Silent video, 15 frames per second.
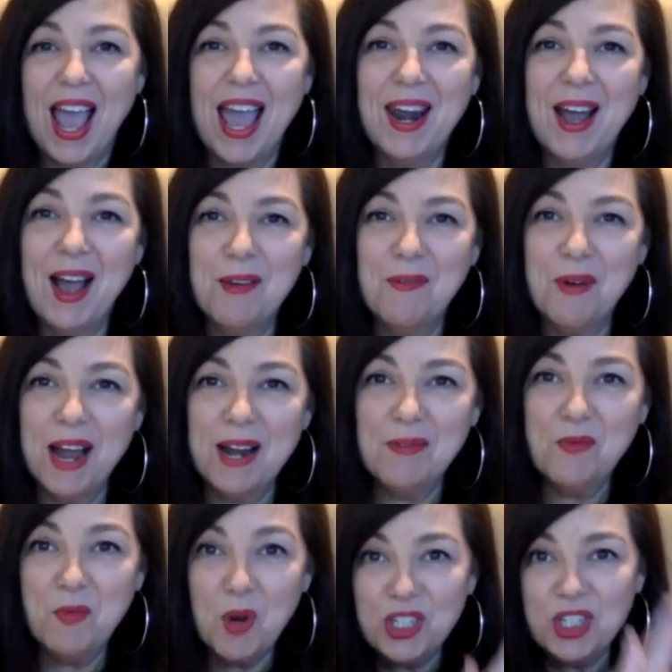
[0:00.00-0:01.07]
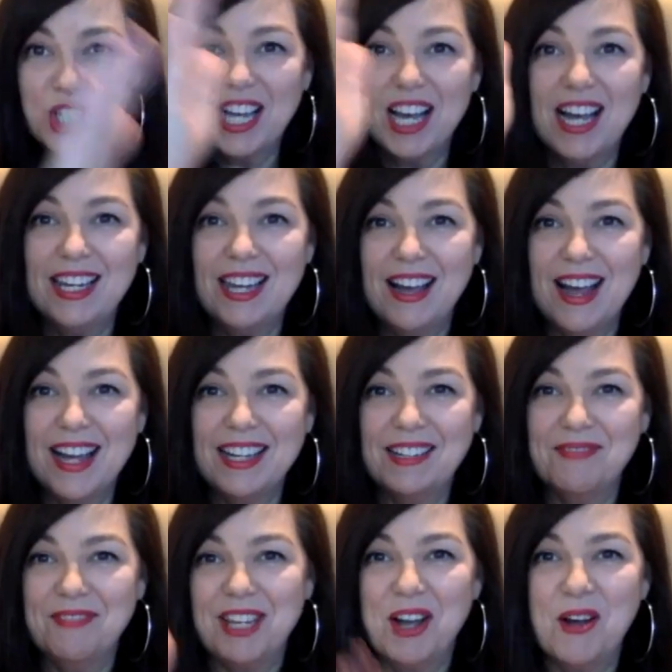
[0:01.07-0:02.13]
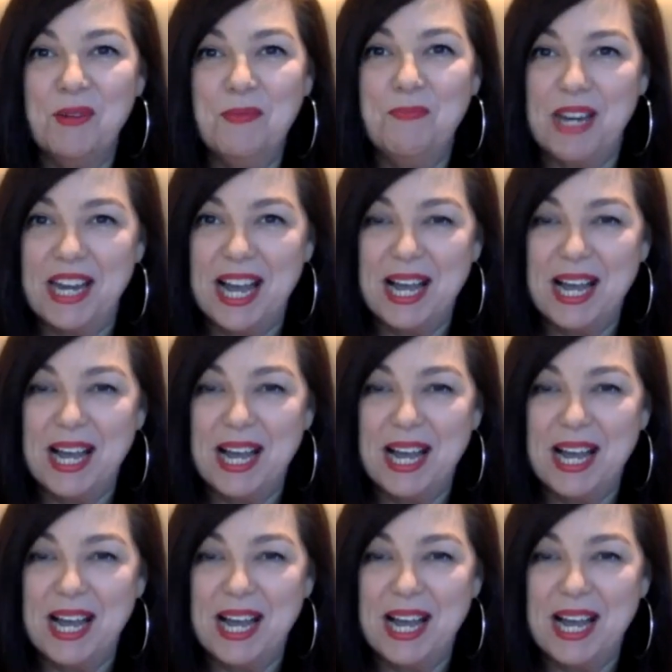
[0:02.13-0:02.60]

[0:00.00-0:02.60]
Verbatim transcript: And I went, whoosh, like the old